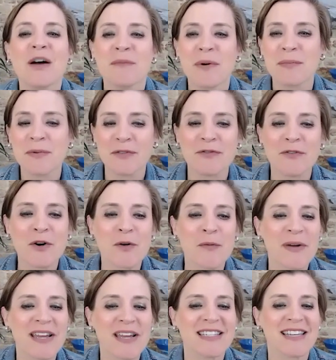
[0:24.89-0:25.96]
But before
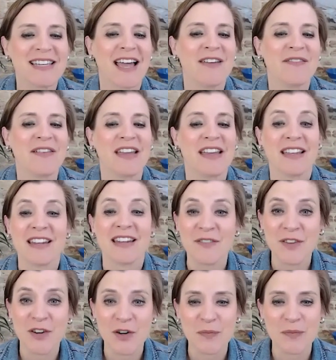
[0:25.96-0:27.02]
we dive in,
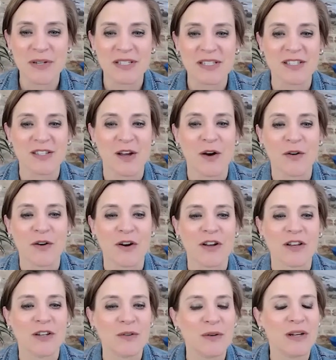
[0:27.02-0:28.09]
if you're a business owner
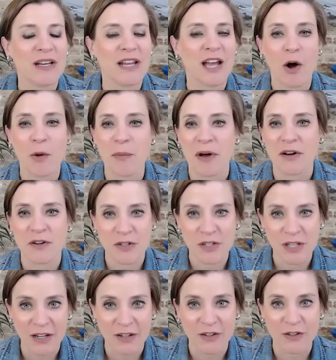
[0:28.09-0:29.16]
and you need help
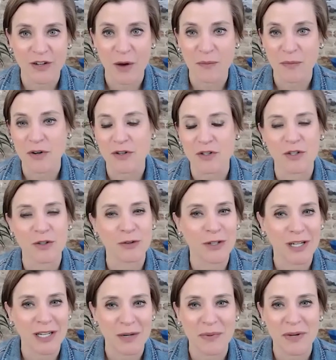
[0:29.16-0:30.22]
understanding your numbers, you
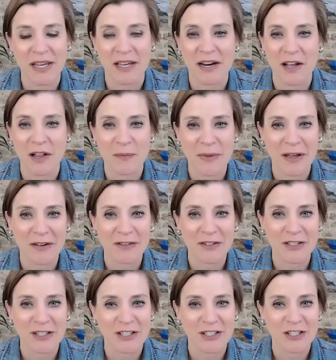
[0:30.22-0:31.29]
look at a P&L and
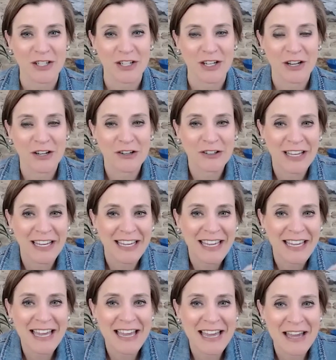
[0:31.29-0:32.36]
balance sheet and you're like,
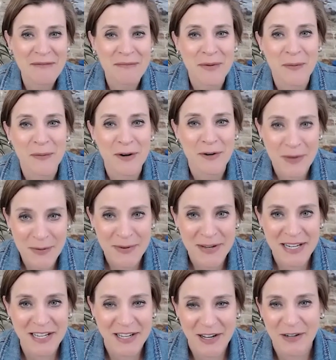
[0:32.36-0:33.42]
but where'd my
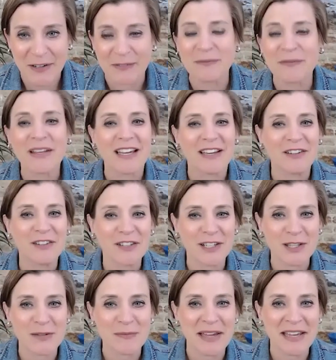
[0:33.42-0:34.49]
money go? And you
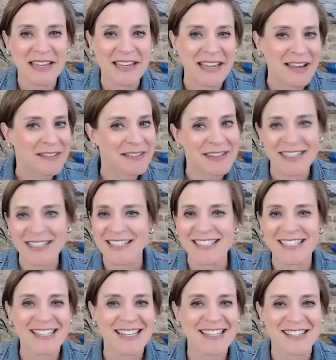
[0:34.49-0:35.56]
look at the bank account and it
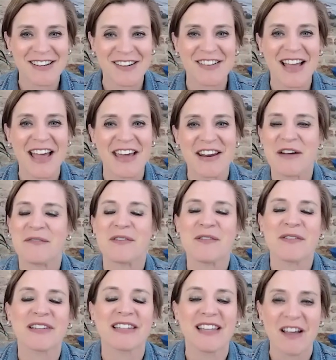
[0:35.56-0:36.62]
just doesn't all add up. We
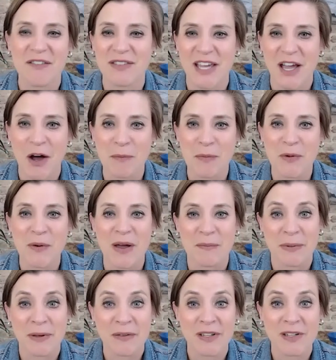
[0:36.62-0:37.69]
would love to help you
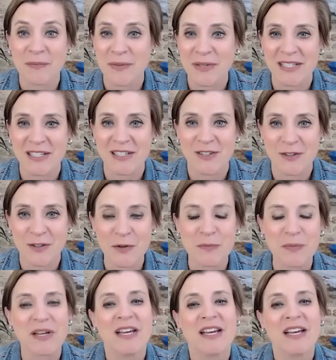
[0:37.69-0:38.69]
at Pivot Business Group.